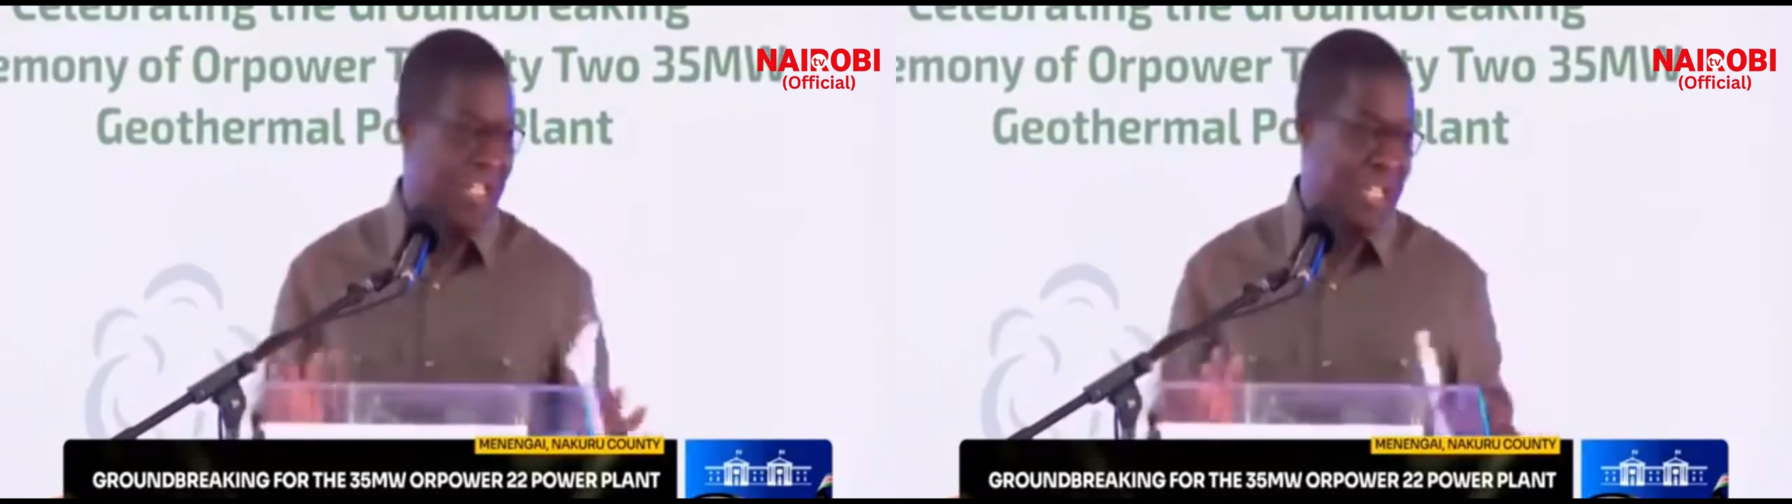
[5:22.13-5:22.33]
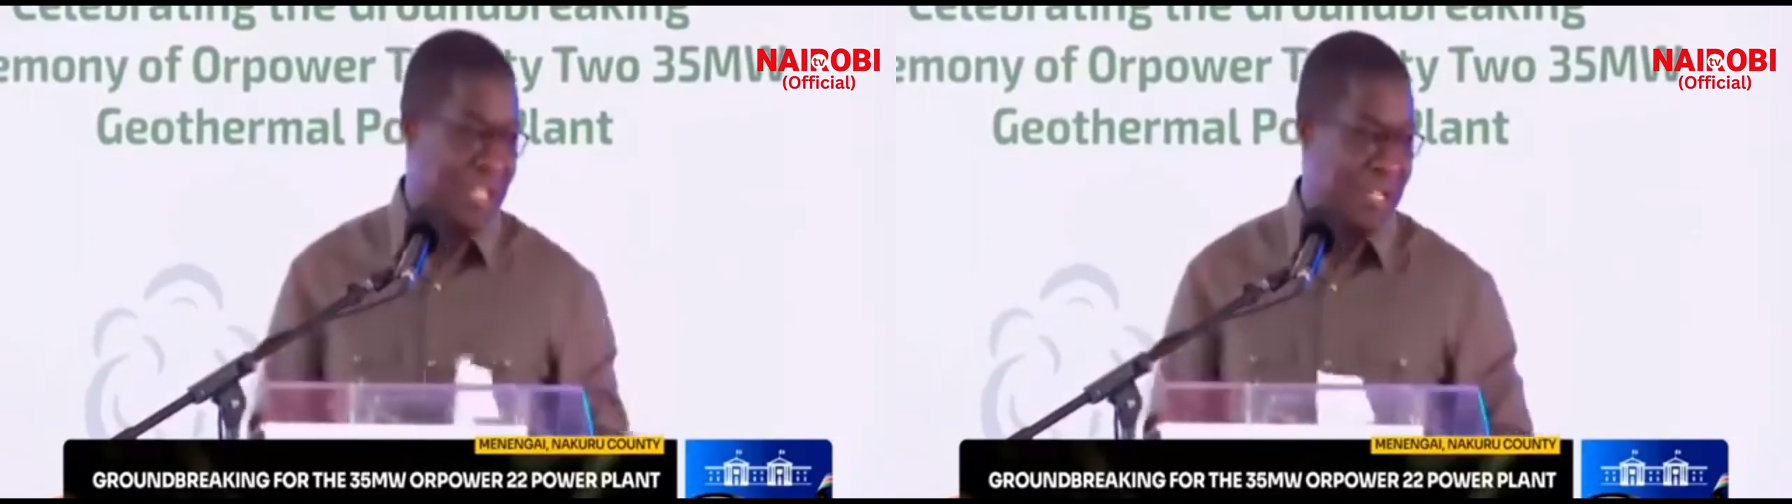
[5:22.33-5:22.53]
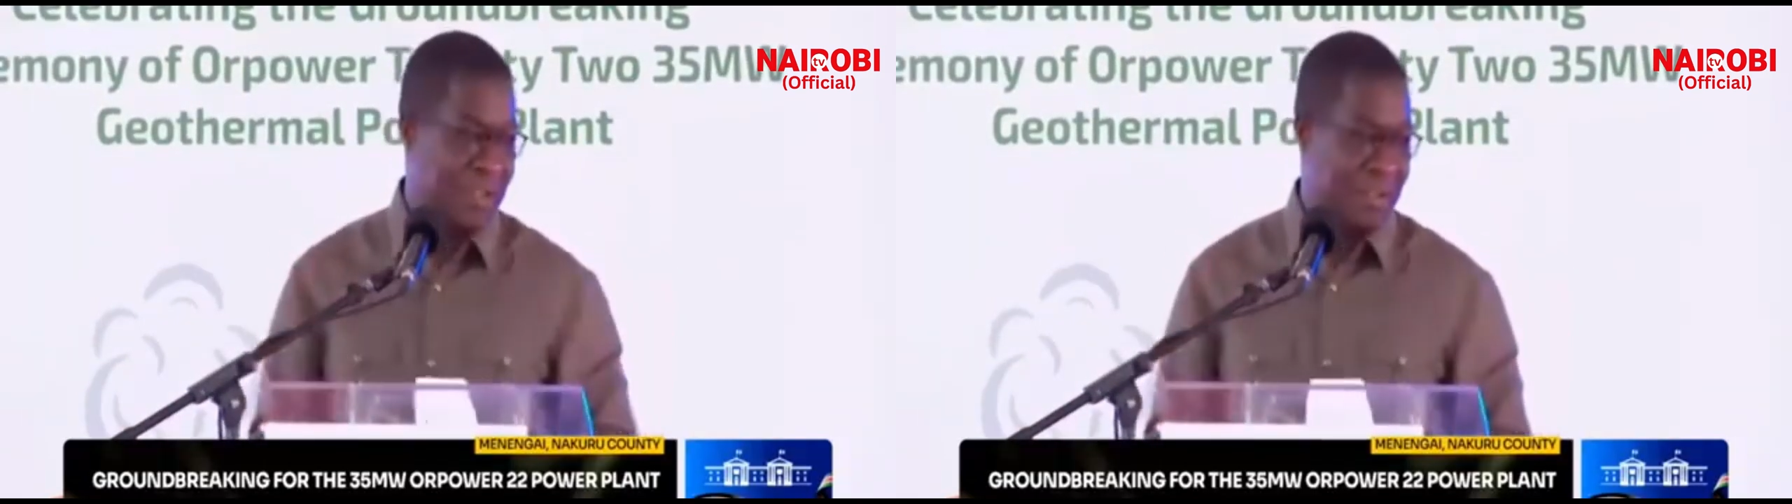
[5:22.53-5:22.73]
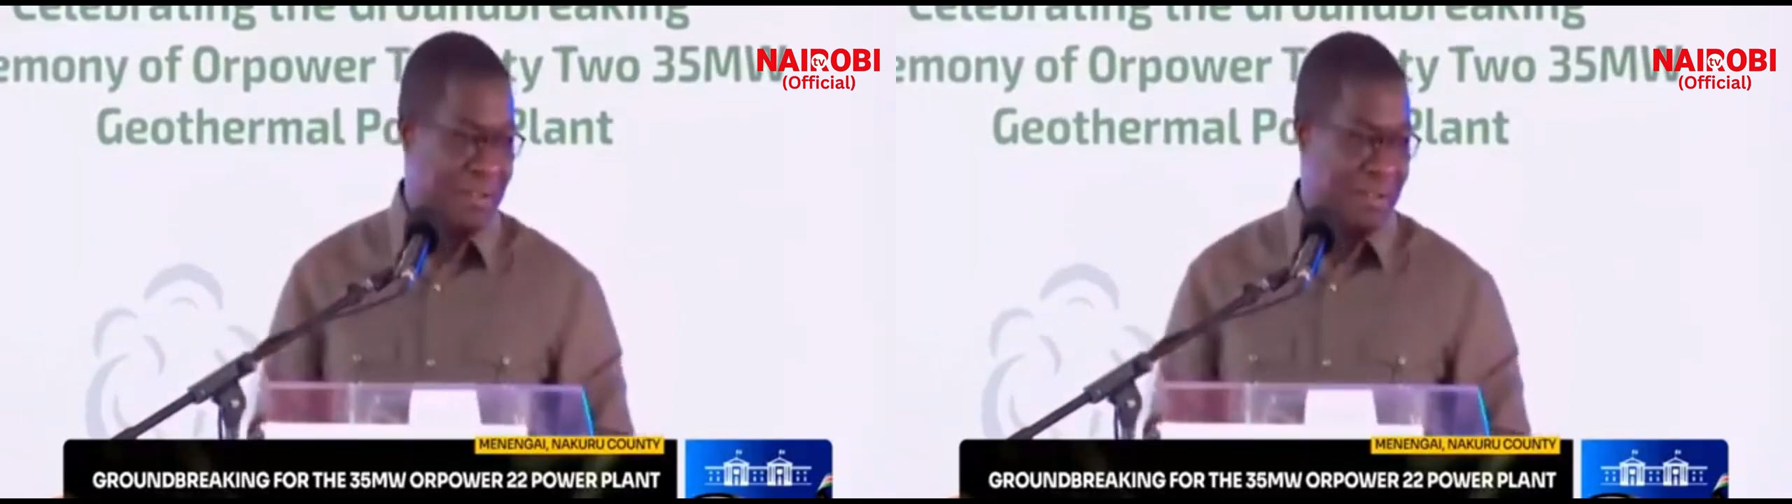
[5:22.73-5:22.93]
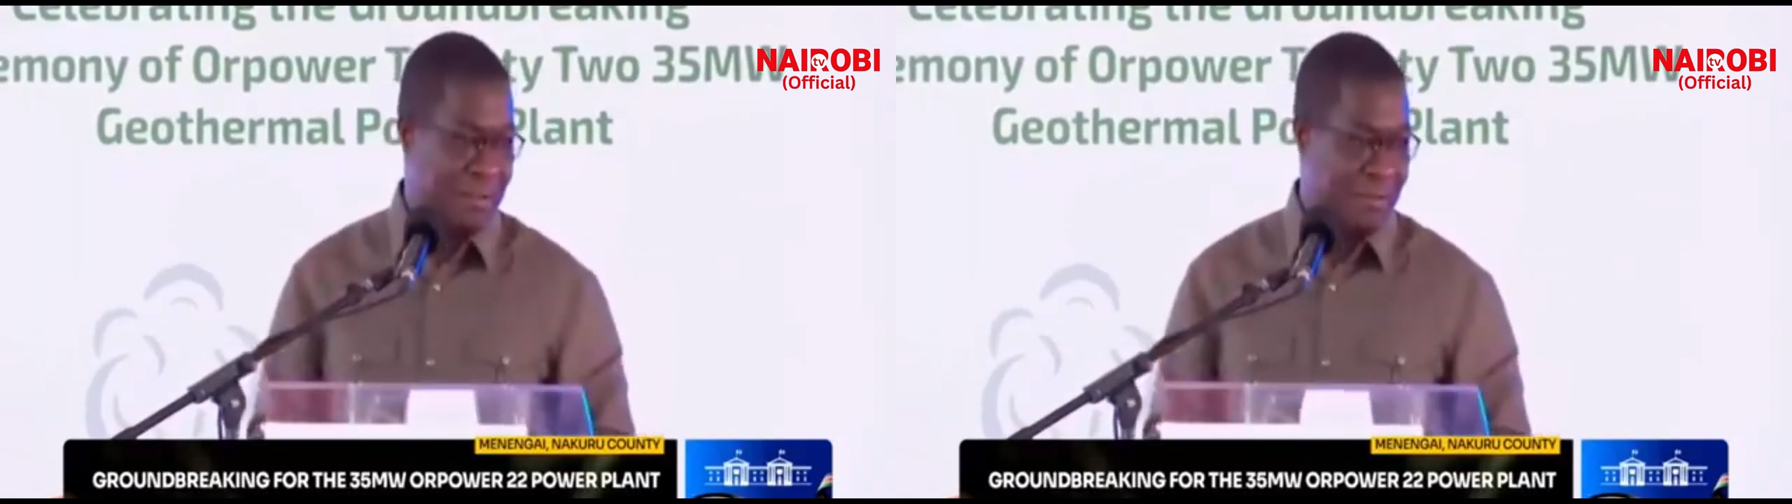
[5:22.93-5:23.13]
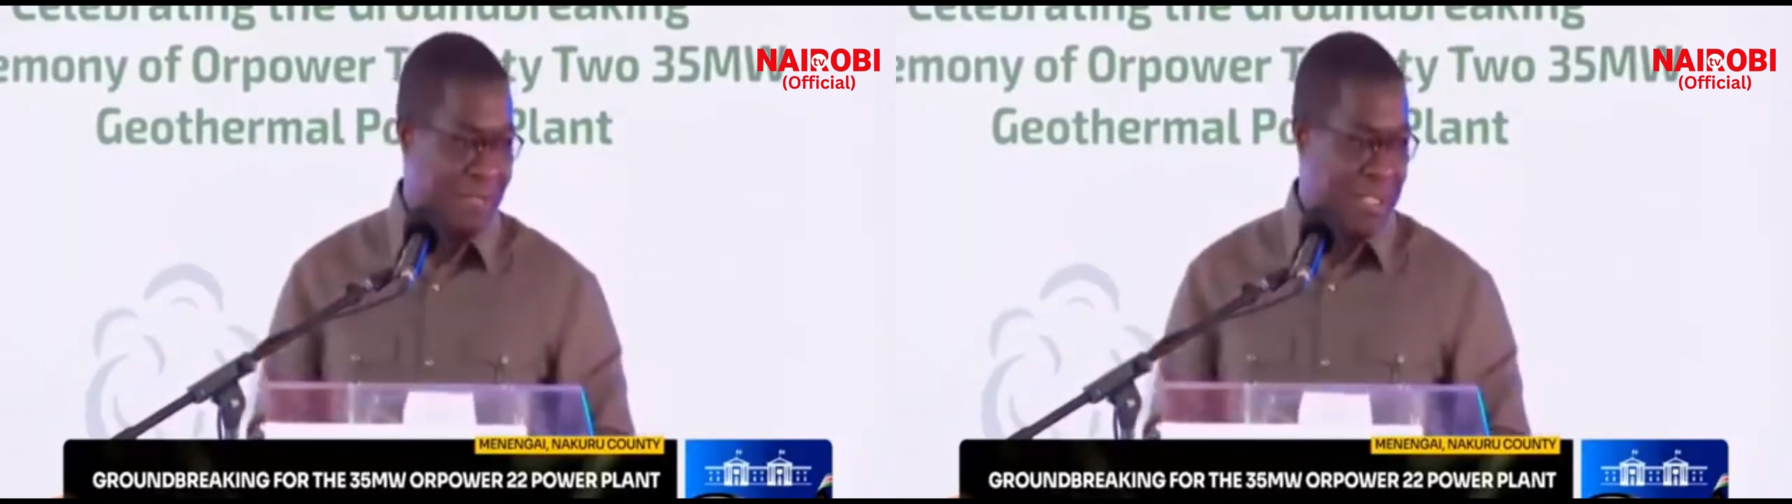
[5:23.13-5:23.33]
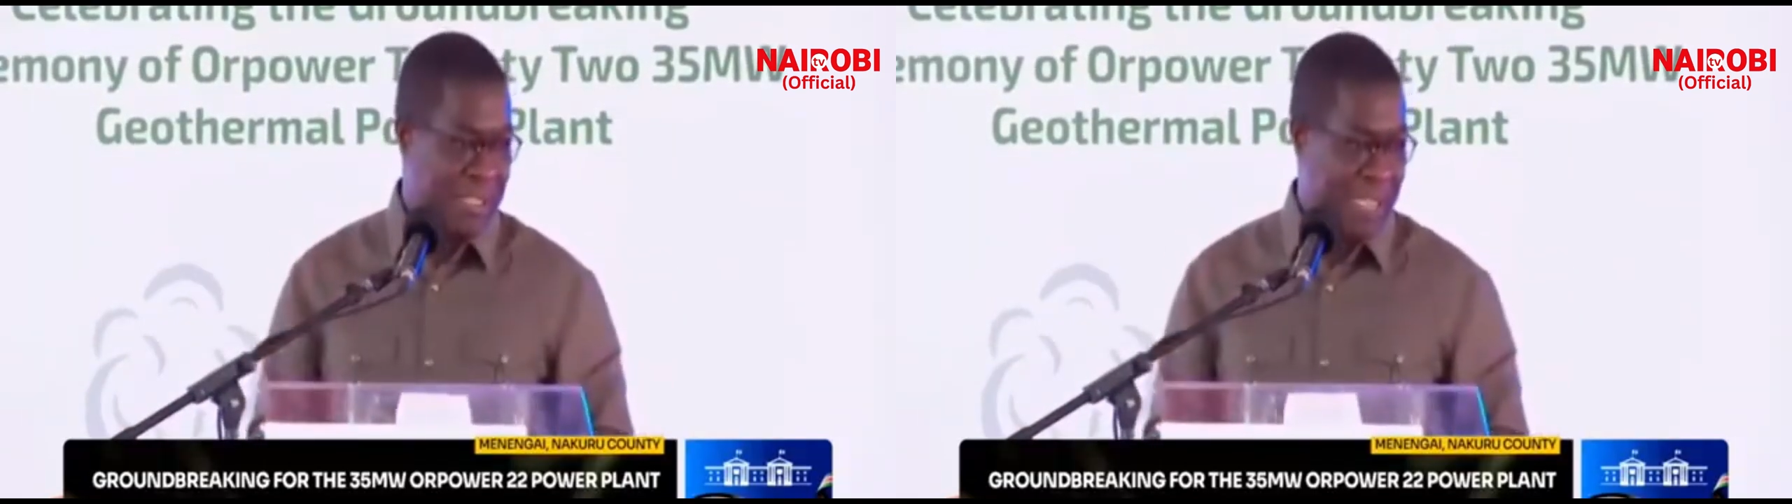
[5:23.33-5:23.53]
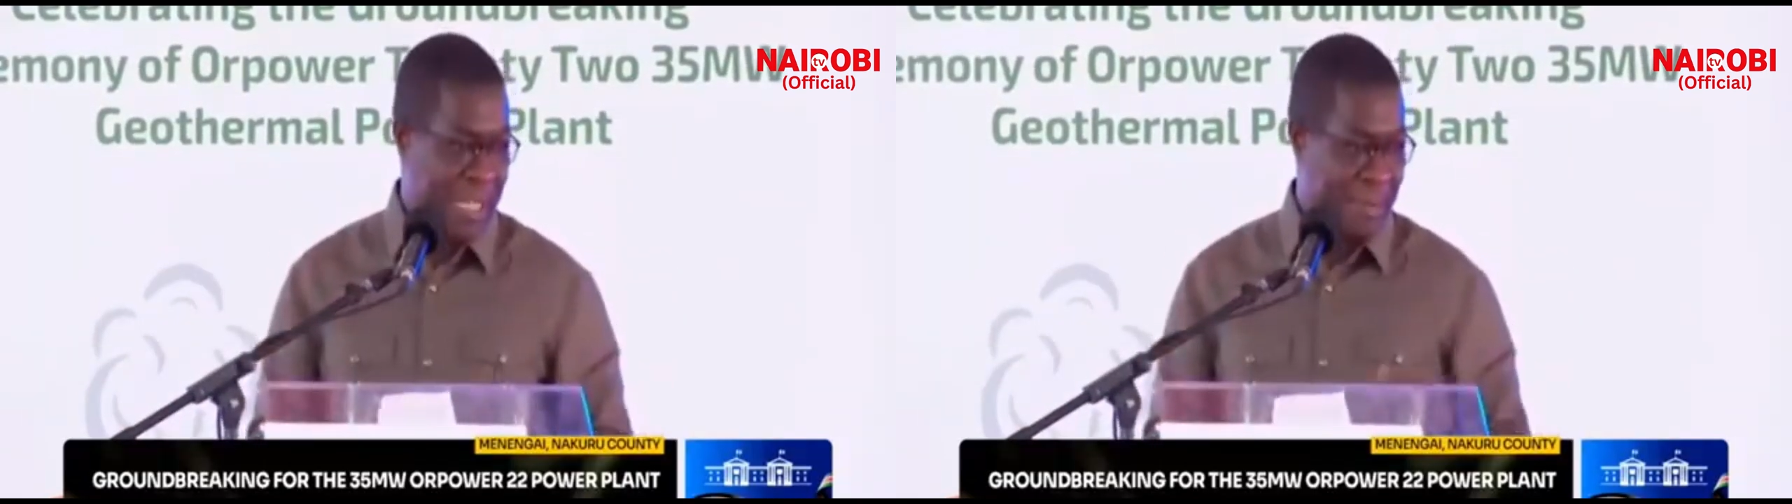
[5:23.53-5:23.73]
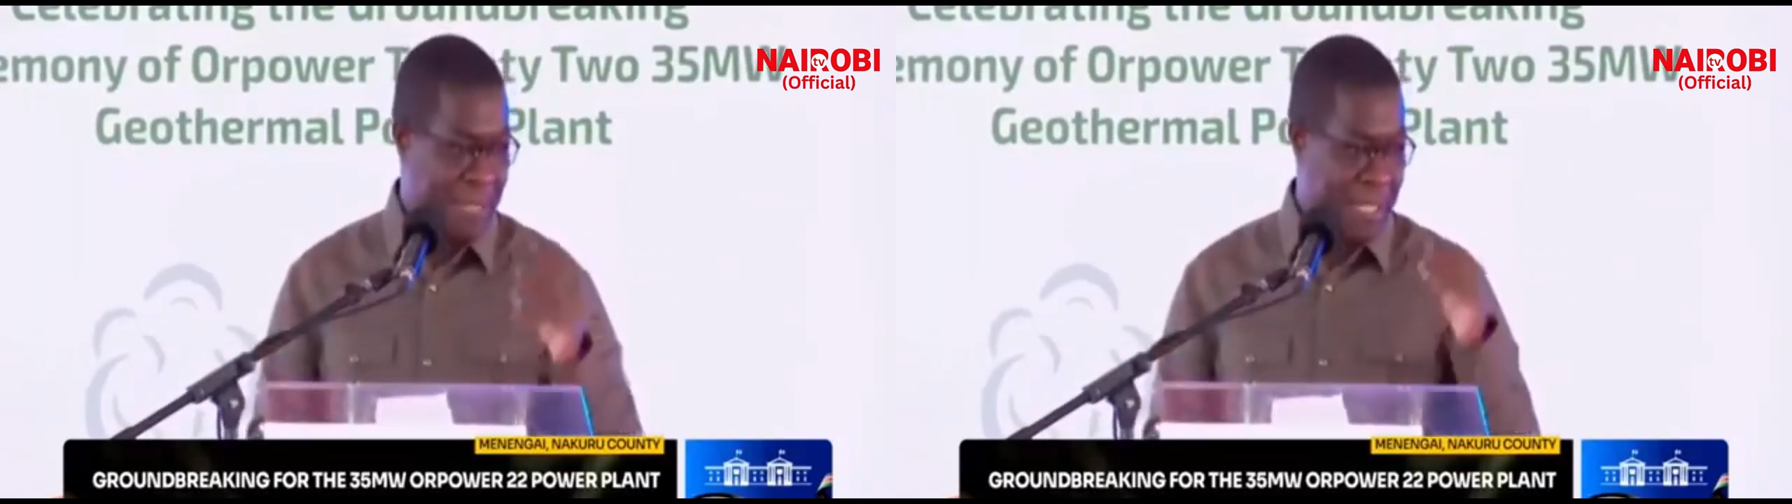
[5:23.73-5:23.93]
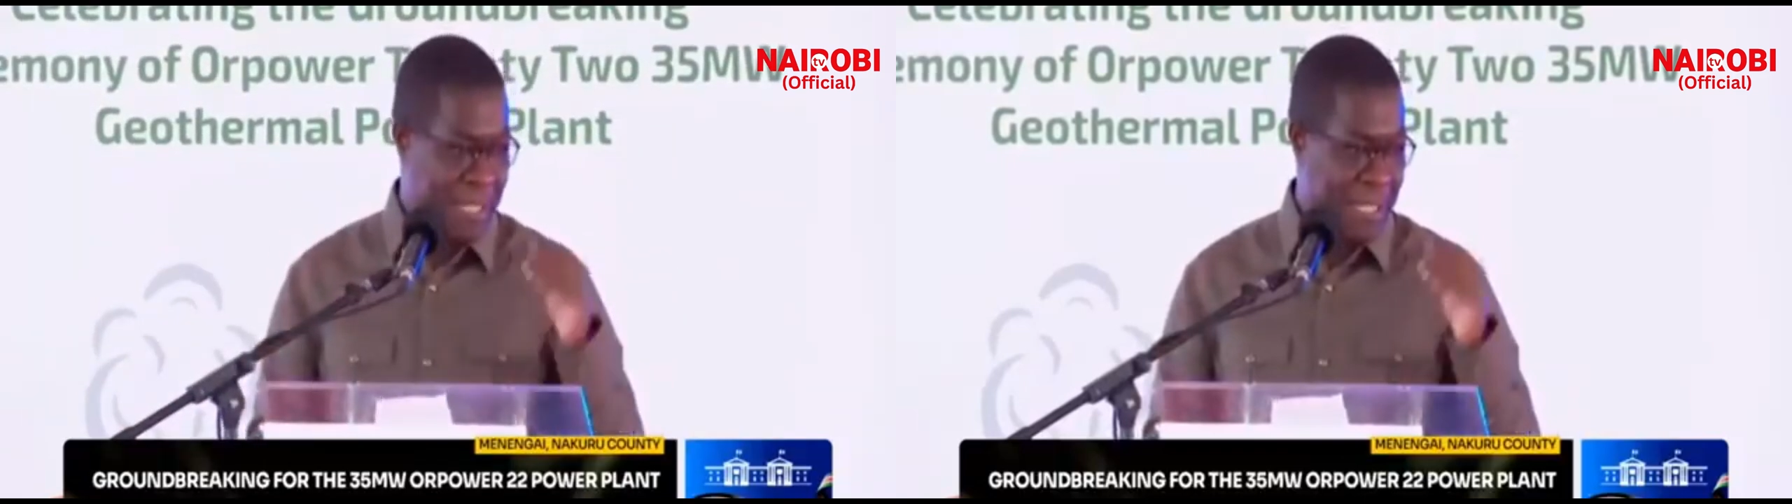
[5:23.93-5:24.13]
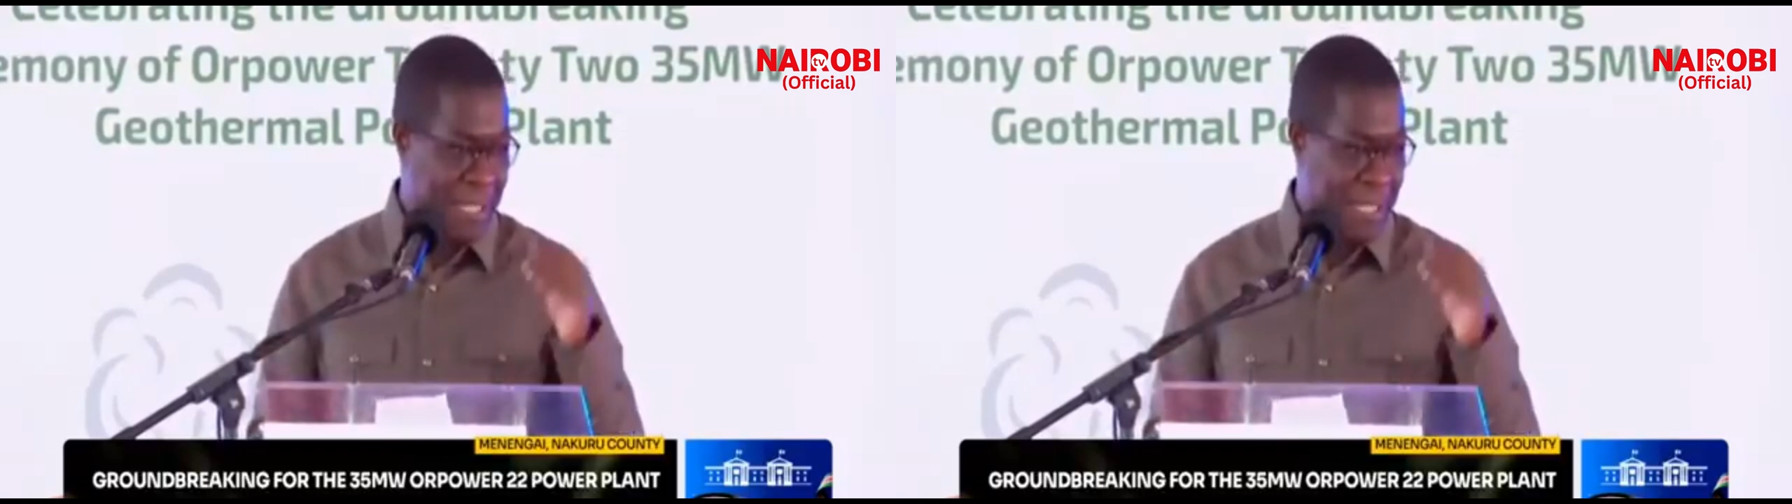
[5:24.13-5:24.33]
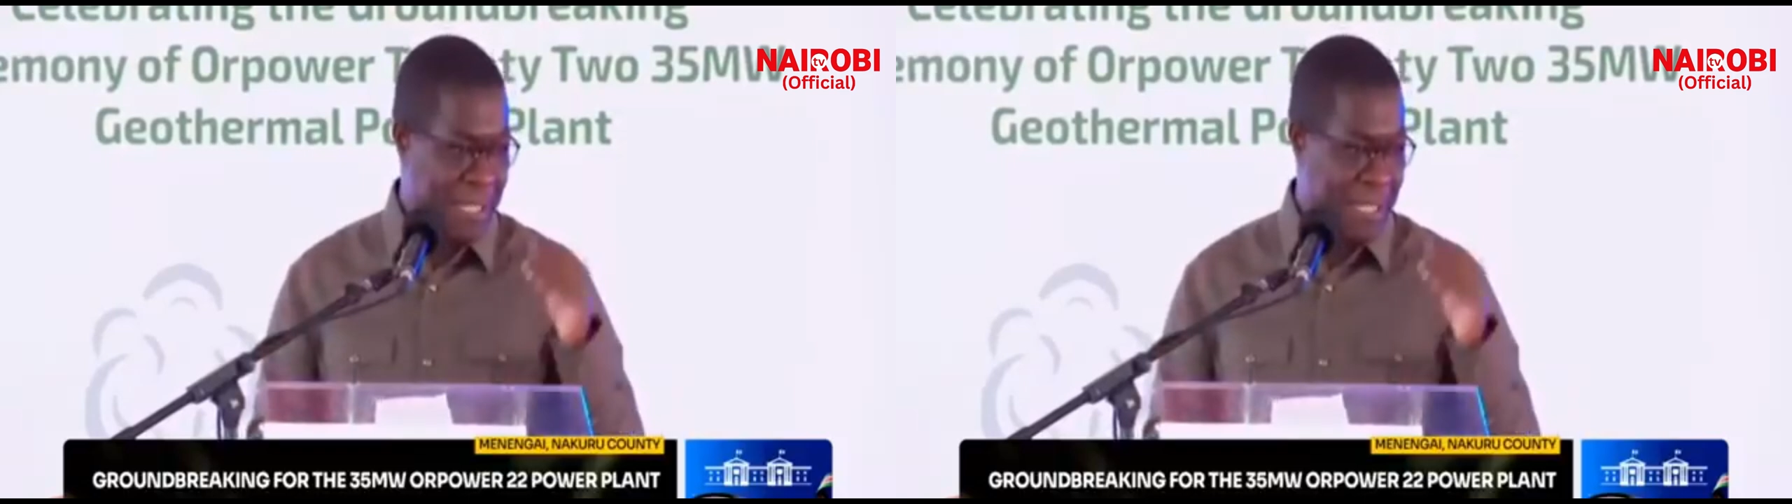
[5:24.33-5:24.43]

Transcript: Treasury, which is ably